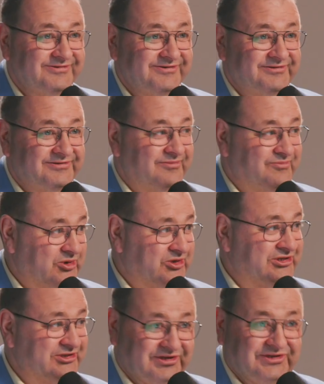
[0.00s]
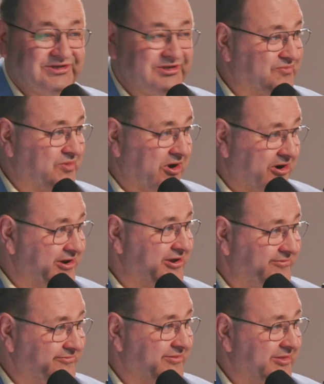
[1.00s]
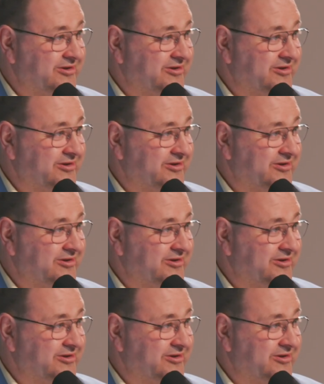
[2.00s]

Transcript: the Boston Tea Party,